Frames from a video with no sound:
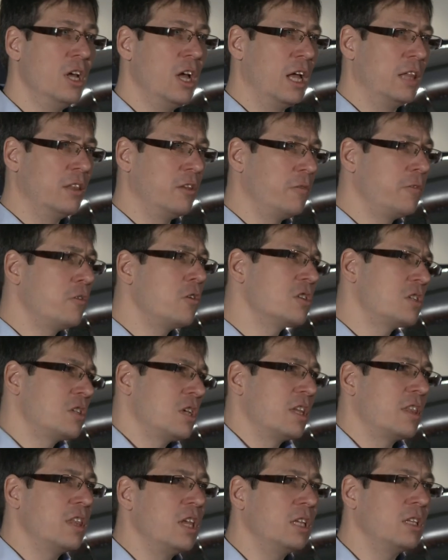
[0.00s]
And of course
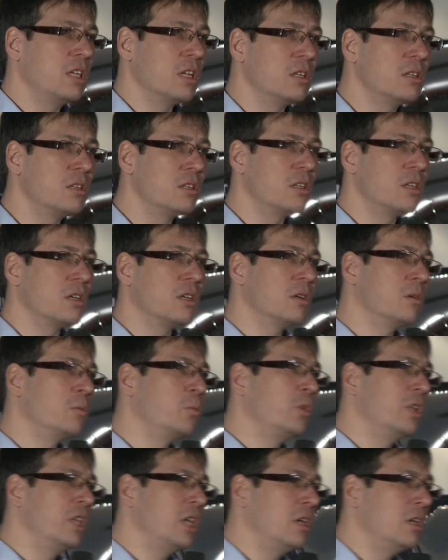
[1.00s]
I think that
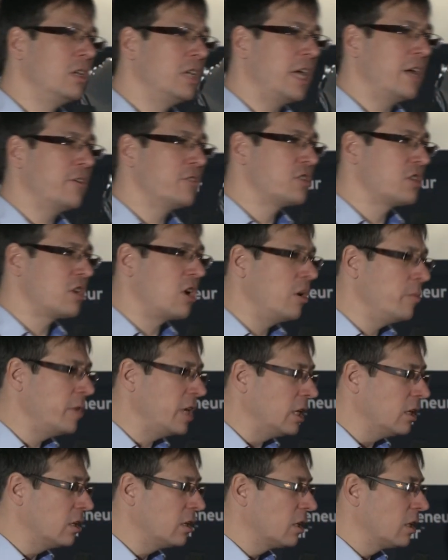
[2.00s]
within years
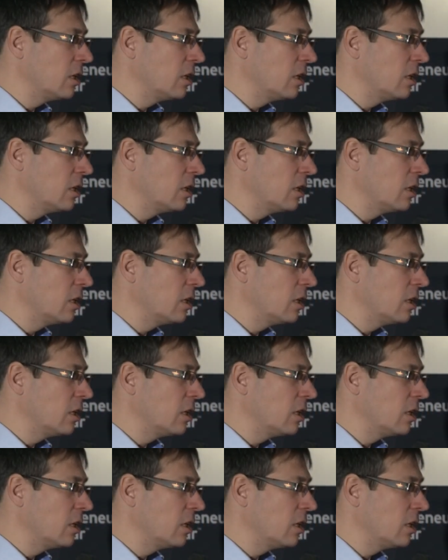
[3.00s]
coming,